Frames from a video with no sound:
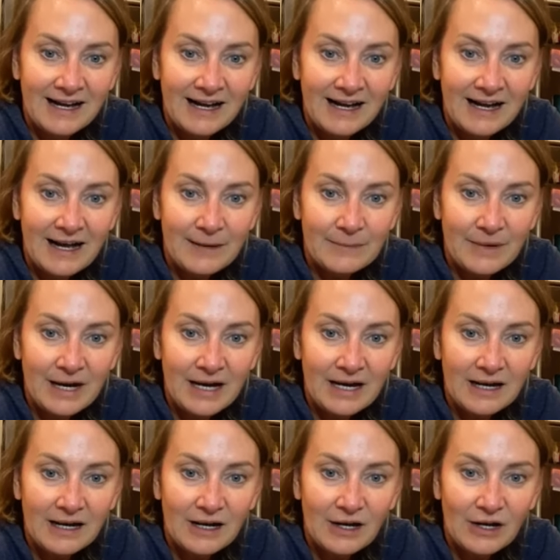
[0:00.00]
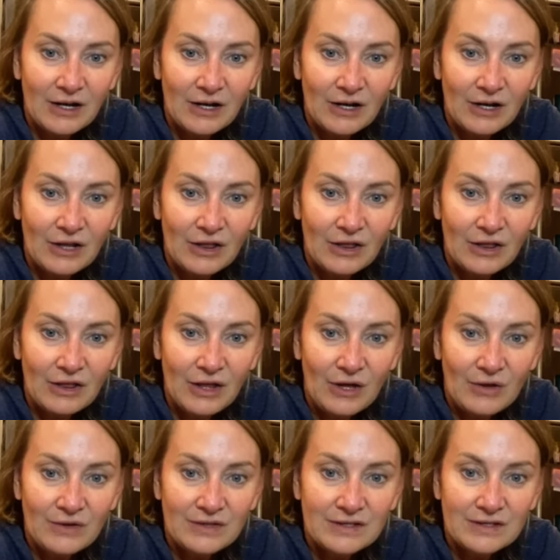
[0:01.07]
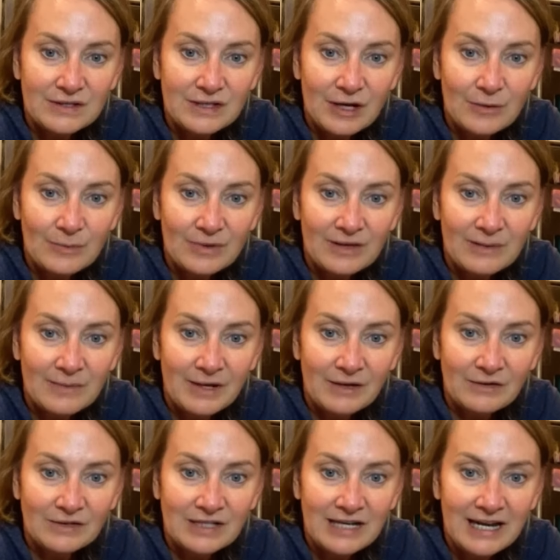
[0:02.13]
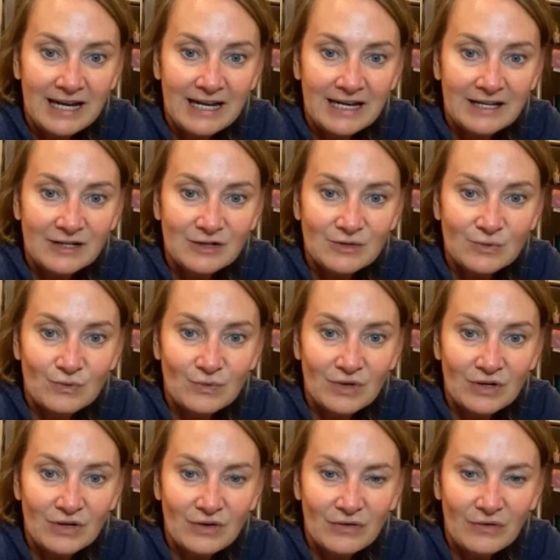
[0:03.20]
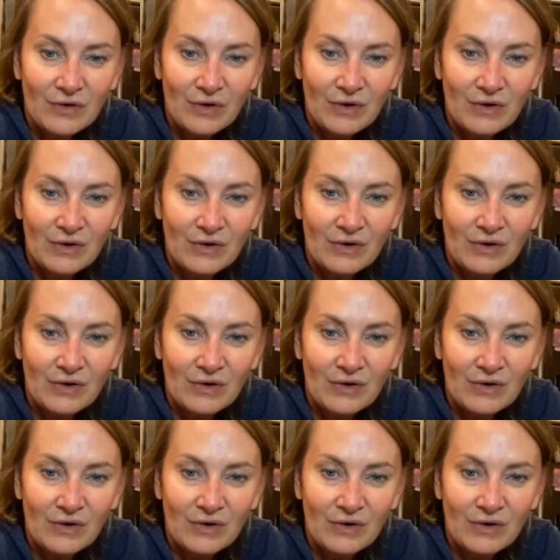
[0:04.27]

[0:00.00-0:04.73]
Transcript: I got my cloth soap in the mail today. It is wonderful.